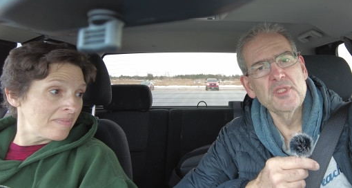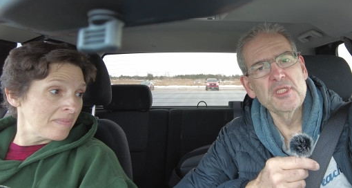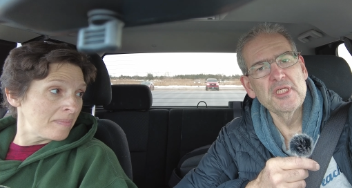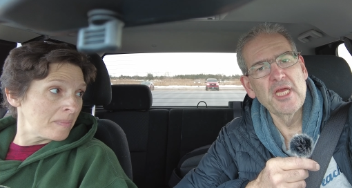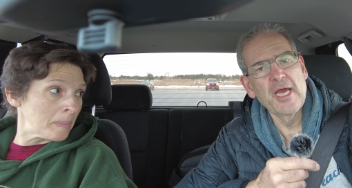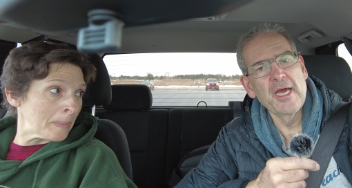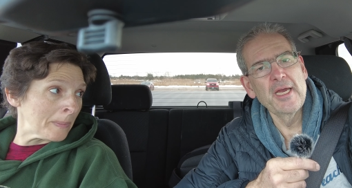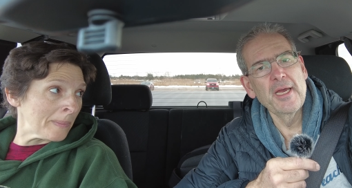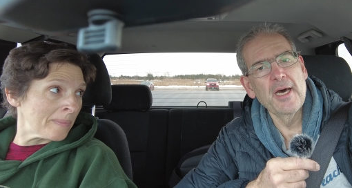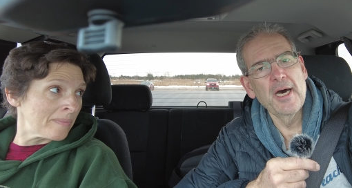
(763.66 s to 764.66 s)

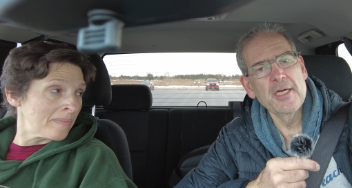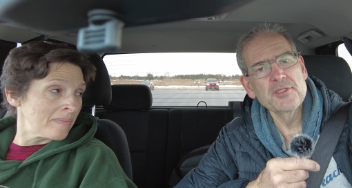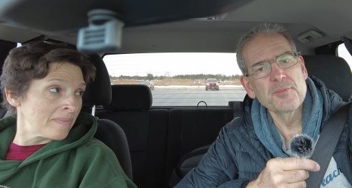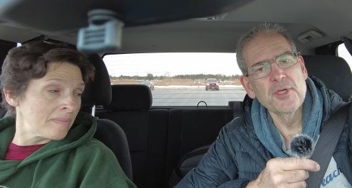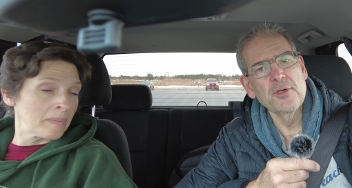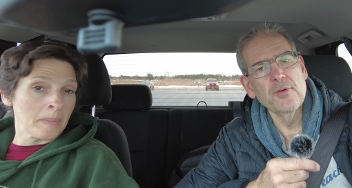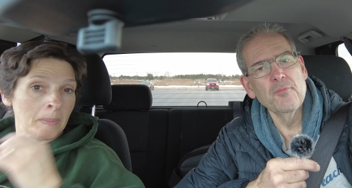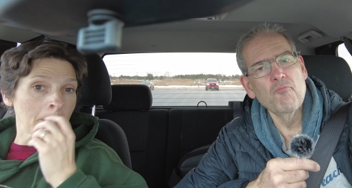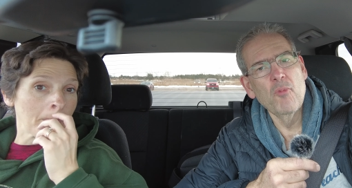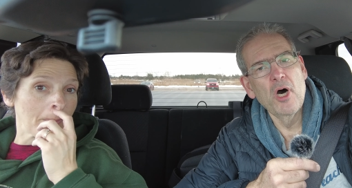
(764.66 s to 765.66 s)
Speaker 1: DJI Osmo
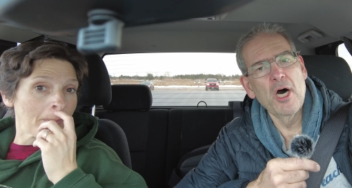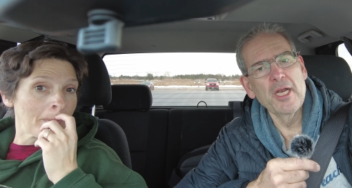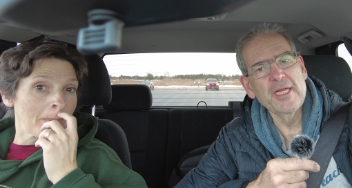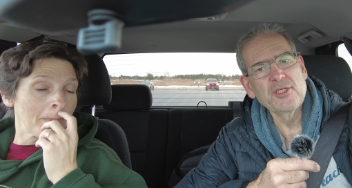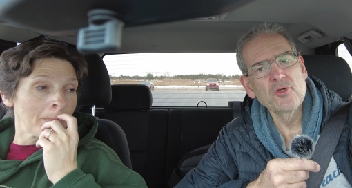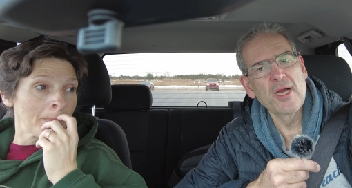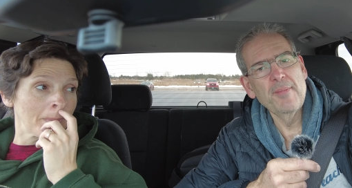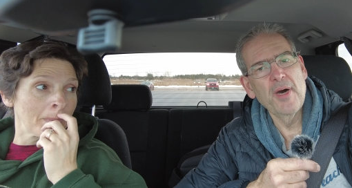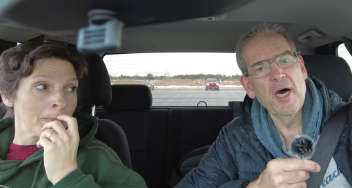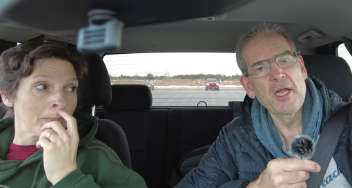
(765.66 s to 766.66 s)
on a
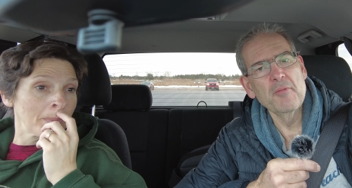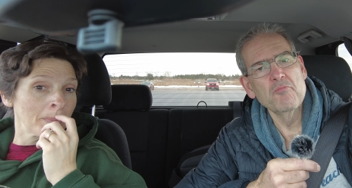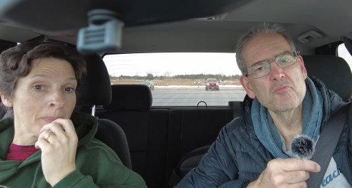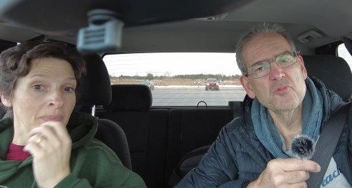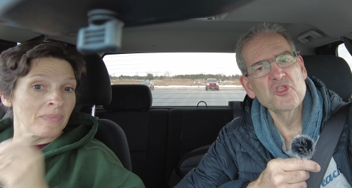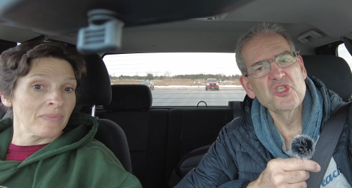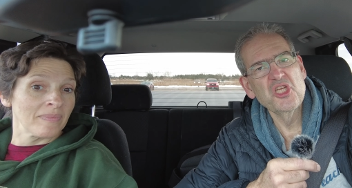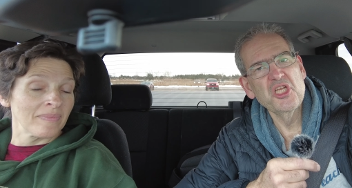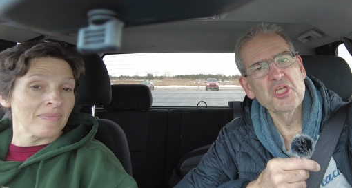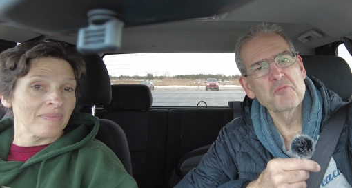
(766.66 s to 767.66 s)
tripod
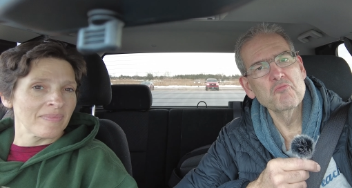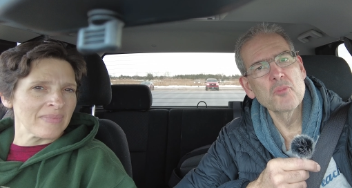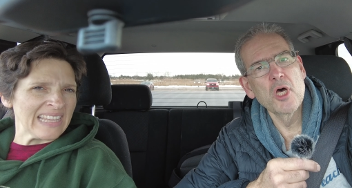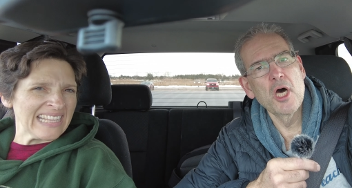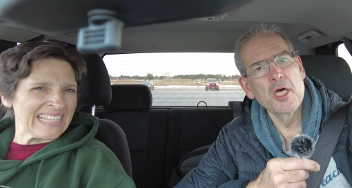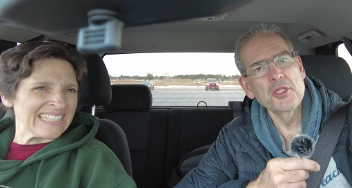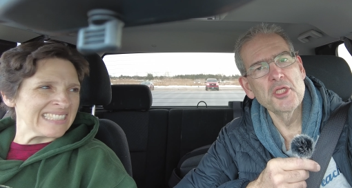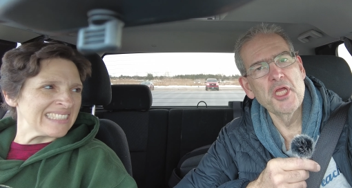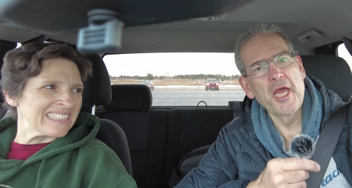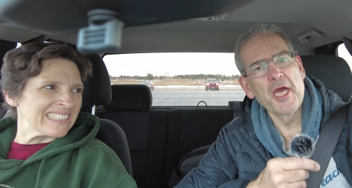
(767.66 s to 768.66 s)
sitting on the
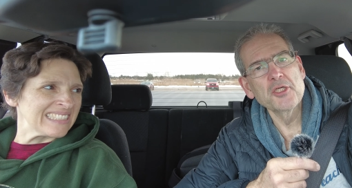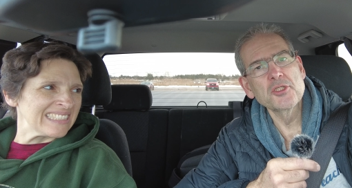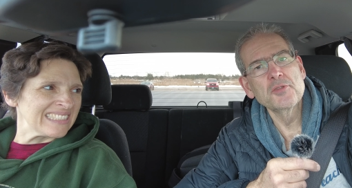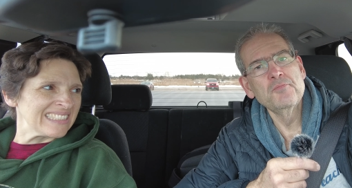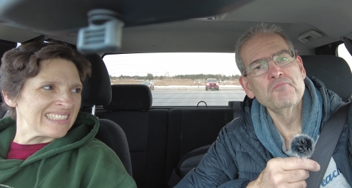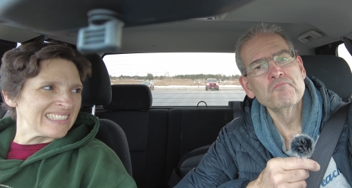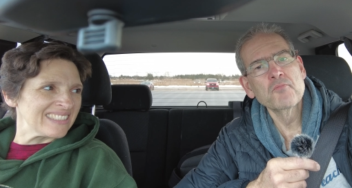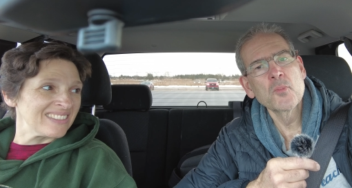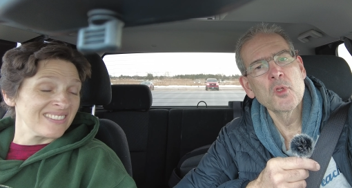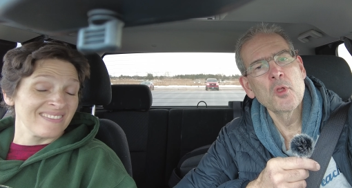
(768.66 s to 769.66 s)
dash.
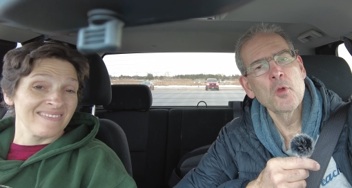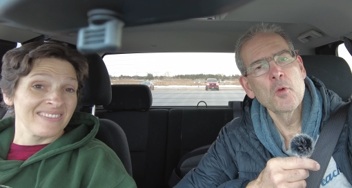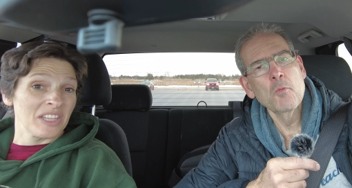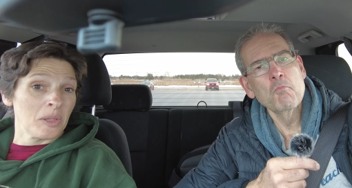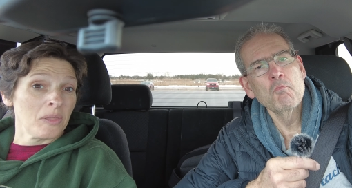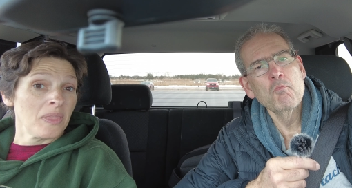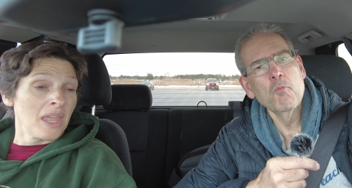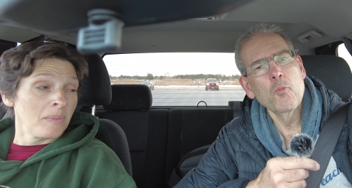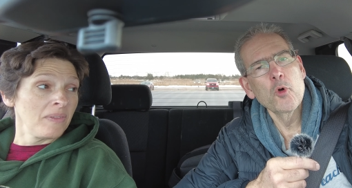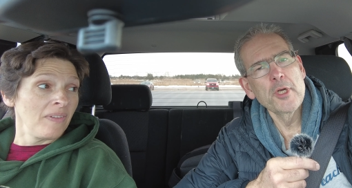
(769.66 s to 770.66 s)

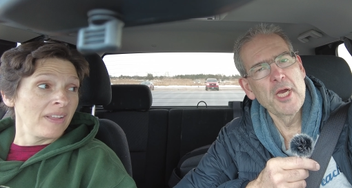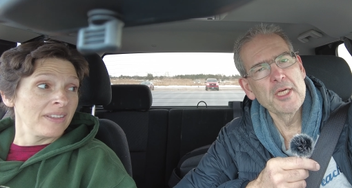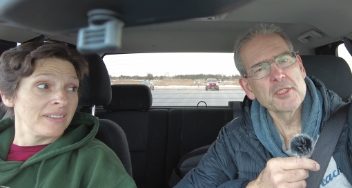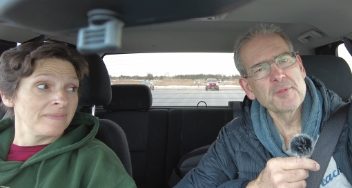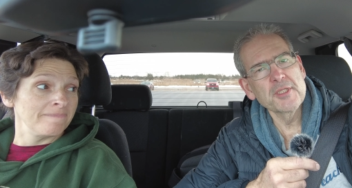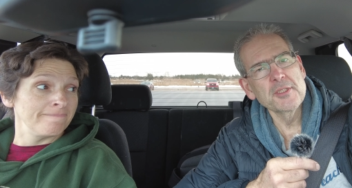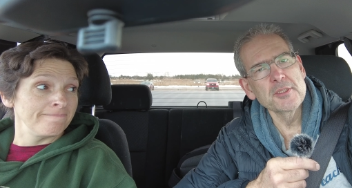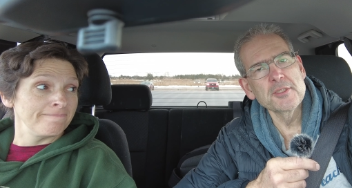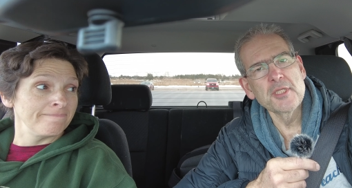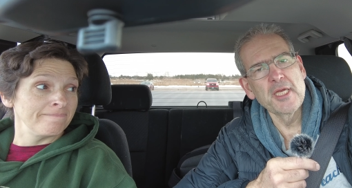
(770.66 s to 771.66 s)
We're not expecting
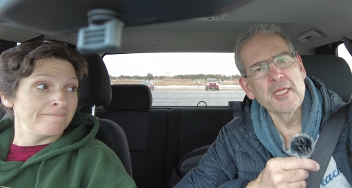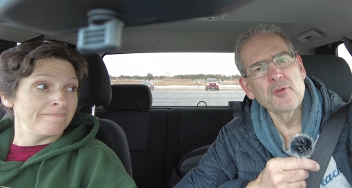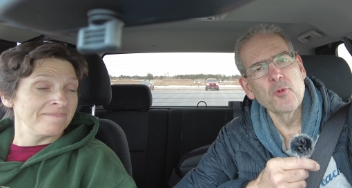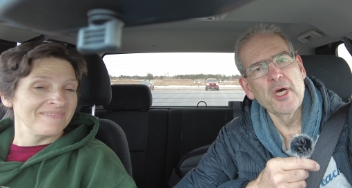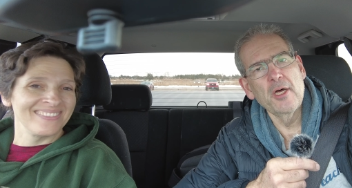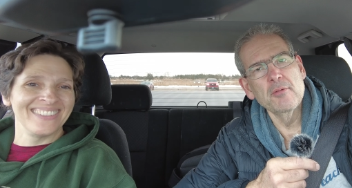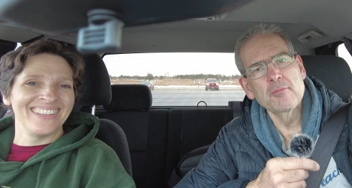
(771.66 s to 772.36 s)
this to end well,